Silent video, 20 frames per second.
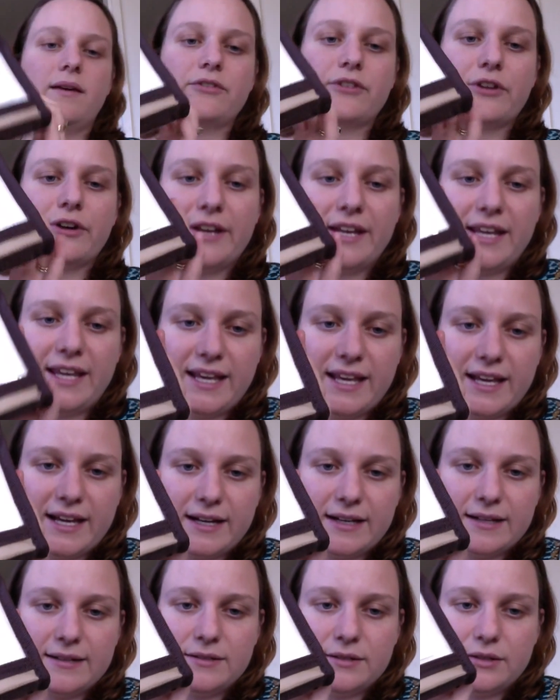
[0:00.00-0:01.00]
I've got
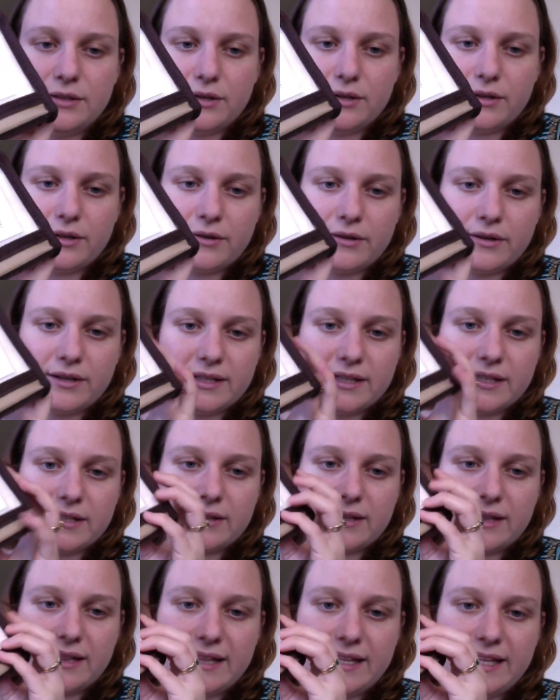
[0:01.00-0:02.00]
here on a
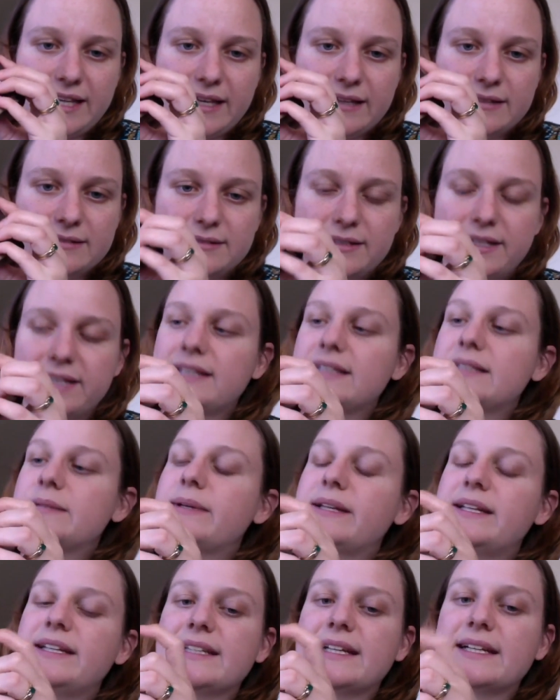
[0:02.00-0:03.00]
little clear, like this
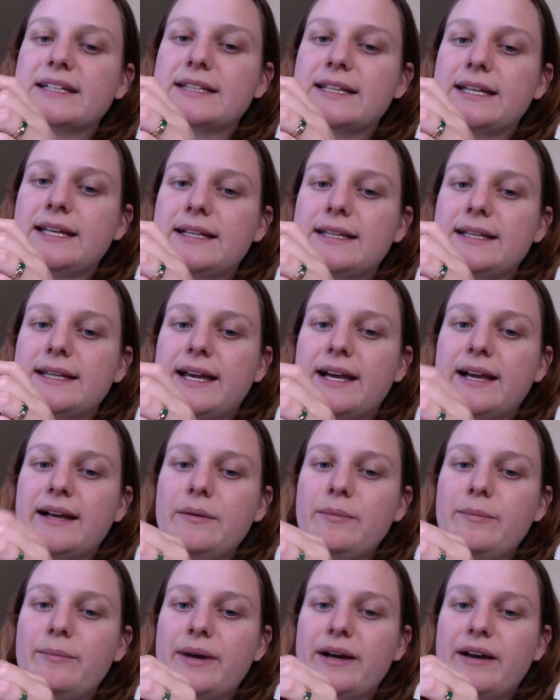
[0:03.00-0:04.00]
one is actually clear,
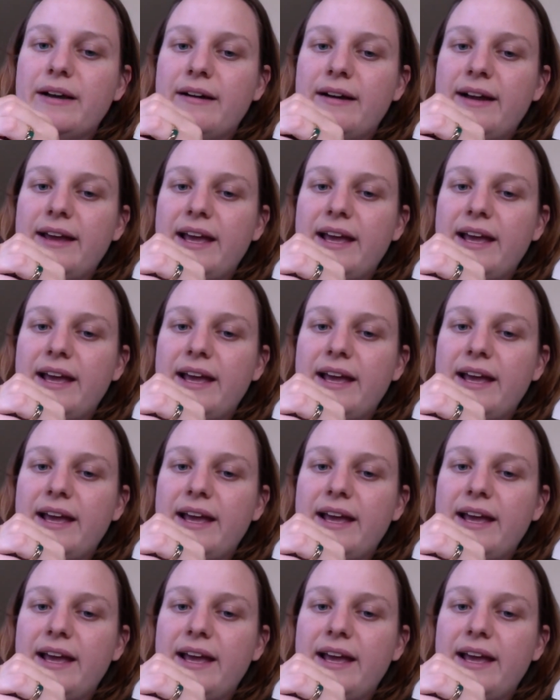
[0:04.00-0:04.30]
but I